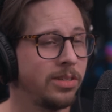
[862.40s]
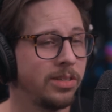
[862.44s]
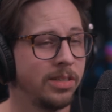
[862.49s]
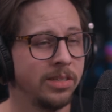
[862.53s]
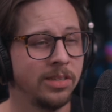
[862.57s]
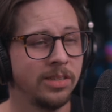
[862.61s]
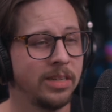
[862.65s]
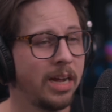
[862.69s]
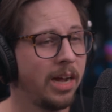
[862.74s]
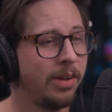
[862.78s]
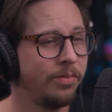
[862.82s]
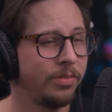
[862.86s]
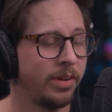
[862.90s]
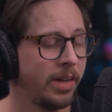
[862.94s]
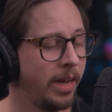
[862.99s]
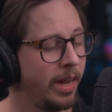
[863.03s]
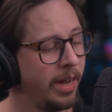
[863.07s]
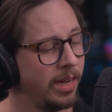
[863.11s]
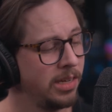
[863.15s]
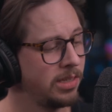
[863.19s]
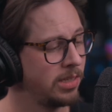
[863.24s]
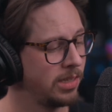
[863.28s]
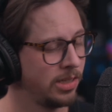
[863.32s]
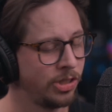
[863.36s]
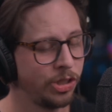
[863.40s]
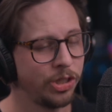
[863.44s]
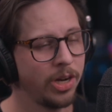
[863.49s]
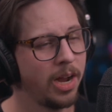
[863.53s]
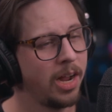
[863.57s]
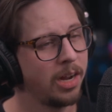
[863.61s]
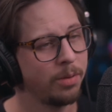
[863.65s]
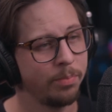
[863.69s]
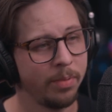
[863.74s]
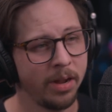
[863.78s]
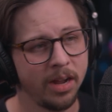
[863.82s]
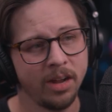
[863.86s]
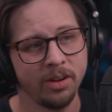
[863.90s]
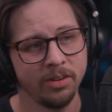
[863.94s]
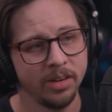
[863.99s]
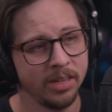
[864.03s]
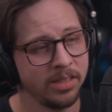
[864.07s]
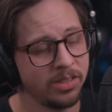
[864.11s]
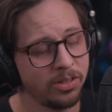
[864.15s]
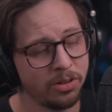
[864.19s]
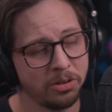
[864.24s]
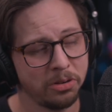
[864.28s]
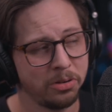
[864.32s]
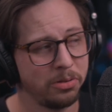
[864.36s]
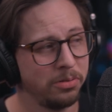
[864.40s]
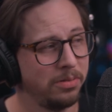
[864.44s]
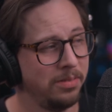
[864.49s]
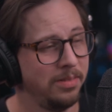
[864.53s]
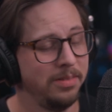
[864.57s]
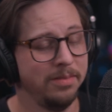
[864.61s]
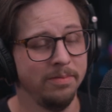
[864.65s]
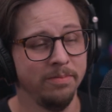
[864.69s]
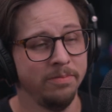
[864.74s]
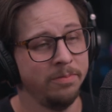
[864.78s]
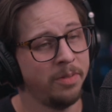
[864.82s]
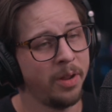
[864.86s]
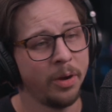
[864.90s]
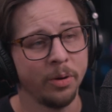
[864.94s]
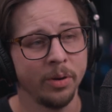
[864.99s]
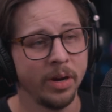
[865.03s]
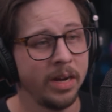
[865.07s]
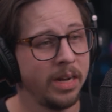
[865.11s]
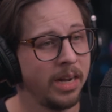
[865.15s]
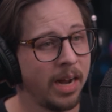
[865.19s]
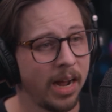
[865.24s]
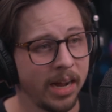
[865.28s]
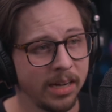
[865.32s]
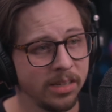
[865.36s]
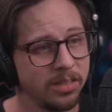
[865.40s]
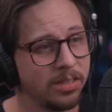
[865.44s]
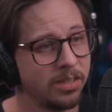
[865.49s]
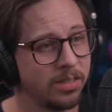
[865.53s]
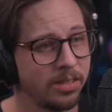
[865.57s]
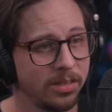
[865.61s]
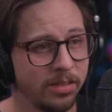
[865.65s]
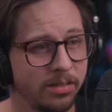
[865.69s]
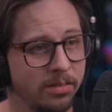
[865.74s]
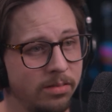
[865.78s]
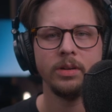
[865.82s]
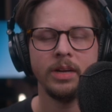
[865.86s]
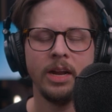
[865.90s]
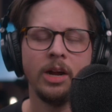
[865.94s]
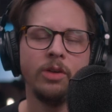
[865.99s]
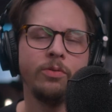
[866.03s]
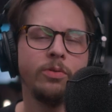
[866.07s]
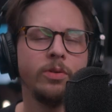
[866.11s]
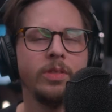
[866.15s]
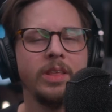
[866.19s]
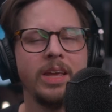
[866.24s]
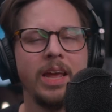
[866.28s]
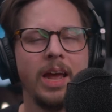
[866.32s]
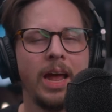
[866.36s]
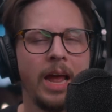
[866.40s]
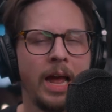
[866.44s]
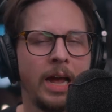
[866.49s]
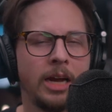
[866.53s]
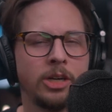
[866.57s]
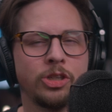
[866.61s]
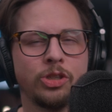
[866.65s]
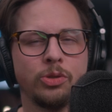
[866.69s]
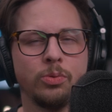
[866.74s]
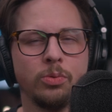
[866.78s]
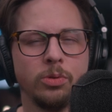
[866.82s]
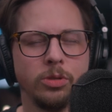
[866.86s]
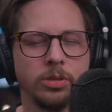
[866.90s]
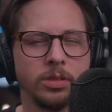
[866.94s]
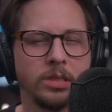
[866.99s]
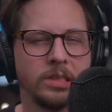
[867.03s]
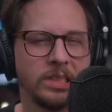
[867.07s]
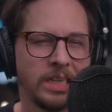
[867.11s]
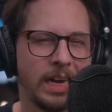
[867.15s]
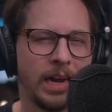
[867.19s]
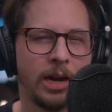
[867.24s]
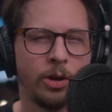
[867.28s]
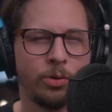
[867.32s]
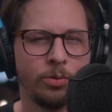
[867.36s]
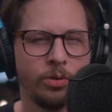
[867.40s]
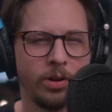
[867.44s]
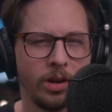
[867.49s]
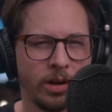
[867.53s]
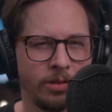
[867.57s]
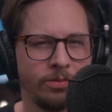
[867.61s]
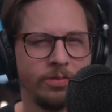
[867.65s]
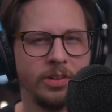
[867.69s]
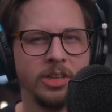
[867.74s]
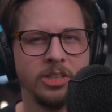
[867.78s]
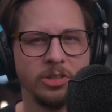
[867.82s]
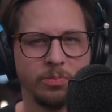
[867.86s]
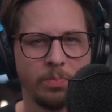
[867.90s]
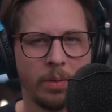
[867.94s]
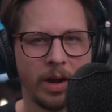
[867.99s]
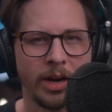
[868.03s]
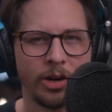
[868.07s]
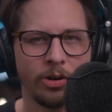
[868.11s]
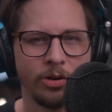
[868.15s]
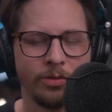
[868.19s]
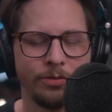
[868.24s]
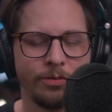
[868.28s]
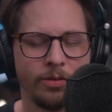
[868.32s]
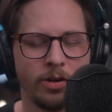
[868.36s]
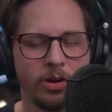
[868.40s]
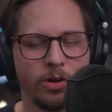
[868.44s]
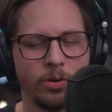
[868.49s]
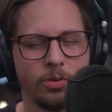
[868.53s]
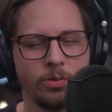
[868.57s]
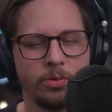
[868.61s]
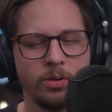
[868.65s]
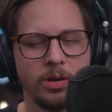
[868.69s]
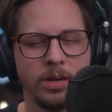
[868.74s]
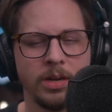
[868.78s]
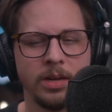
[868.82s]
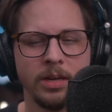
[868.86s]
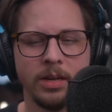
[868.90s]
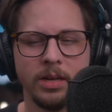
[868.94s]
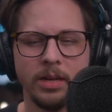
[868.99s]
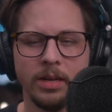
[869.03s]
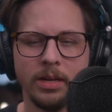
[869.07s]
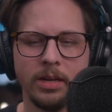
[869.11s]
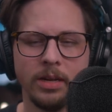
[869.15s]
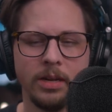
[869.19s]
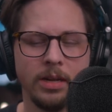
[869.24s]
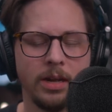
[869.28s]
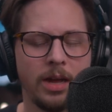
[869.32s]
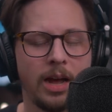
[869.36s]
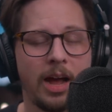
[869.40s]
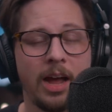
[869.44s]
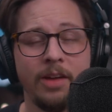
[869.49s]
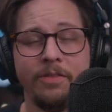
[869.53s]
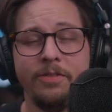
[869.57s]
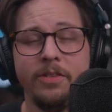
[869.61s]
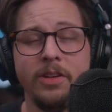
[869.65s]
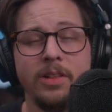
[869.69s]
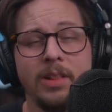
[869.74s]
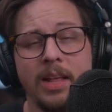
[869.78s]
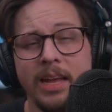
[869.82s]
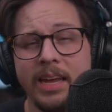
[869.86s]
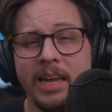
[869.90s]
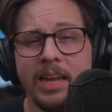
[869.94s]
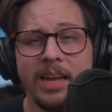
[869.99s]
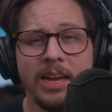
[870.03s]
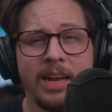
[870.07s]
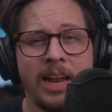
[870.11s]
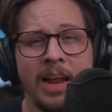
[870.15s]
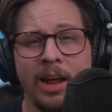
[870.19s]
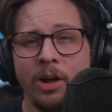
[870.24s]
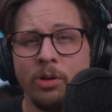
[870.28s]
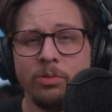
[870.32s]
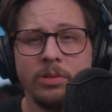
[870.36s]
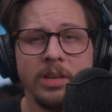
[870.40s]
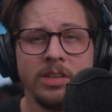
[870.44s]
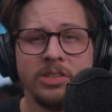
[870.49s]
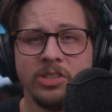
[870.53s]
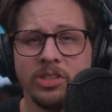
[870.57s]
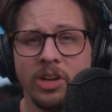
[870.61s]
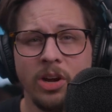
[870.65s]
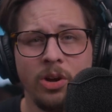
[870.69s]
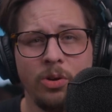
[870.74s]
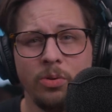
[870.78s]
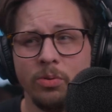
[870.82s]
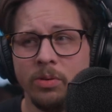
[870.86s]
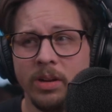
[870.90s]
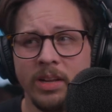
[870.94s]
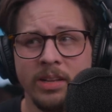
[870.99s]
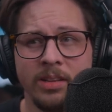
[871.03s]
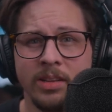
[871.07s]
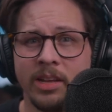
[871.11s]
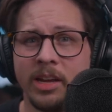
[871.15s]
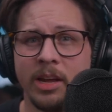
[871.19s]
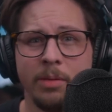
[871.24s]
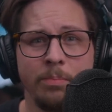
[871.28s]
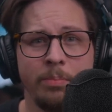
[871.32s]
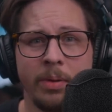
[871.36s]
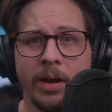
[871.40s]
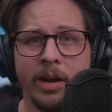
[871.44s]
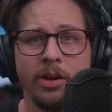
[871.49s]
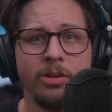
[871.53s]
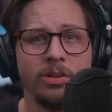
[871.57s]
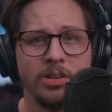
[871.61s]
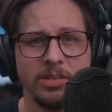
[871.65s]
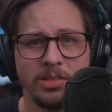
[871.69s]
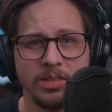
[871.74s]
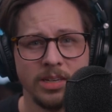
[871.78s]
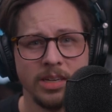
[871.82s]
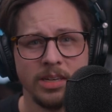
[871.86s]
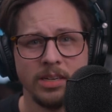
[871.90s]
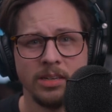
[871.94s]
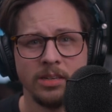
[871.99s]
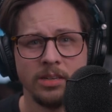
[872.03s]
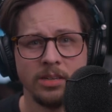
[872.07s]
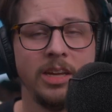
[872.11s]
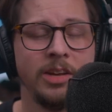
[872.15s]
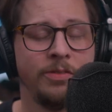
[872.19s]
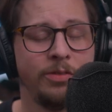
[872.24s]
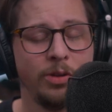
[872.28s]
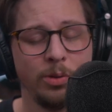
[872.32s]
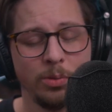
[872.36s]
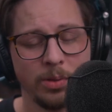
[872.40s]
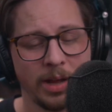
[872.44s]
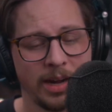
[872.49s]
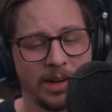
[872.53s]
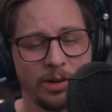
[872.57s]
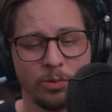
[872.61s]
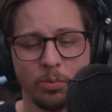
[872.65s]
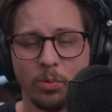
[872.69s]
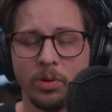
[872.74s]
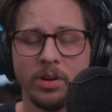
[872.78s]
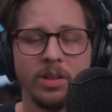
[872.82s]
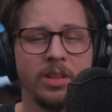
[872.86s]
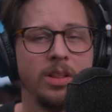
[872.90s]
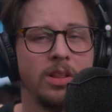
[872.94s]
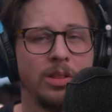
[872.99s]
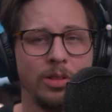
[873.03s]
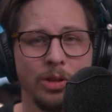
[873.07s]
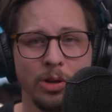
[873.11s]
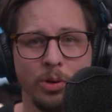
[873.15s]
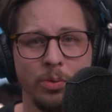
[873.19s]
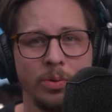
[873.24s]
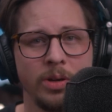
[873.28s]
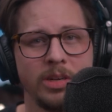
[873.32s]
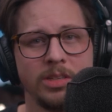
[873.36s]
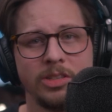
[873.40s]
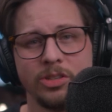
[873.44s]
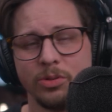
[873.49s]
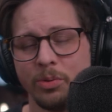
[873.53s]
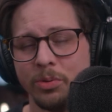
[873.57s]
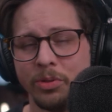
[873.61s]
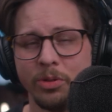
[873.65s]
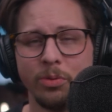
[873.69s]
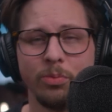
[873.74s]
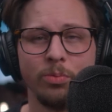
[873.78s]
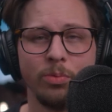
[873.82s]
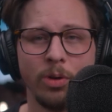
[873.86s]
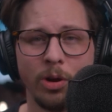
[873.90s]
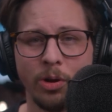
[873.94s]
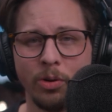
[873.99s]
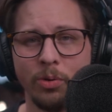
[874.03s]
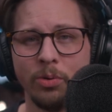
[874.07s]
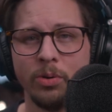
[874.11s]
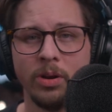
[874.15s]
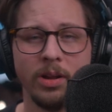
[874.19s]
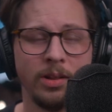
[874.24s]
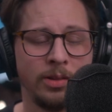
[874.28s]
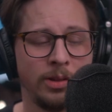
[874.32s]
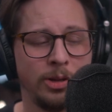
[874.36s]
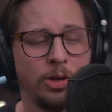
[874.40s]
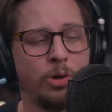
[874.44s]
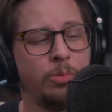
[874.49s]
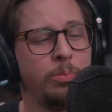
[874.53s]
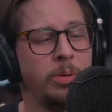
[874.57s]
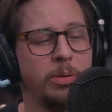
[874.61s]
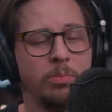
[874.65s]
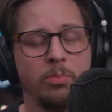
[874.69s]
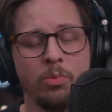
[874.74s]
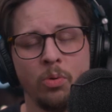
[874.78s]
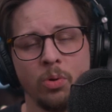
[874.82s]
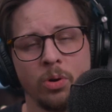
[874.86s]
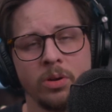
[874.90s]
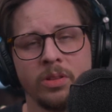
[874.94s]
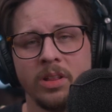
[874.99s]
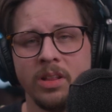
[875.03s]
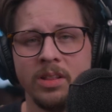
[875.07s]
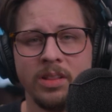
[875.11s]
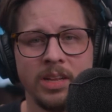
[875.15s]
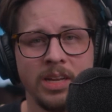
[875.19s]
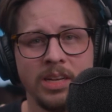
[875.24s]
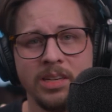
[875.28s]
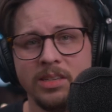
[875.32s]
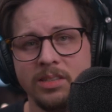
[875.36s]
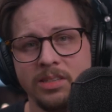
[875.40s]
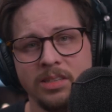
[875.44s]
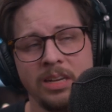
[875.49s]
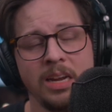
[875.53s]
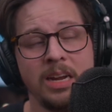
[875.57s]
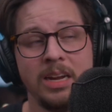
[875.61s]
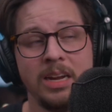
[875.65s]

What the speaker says: the soft case, the shock mount. It's all very nice. Now for the actual sound of this microphone, I feel like it held its own in the comparison. If you liked one of the Lewitts or the Røde a little bit more than this,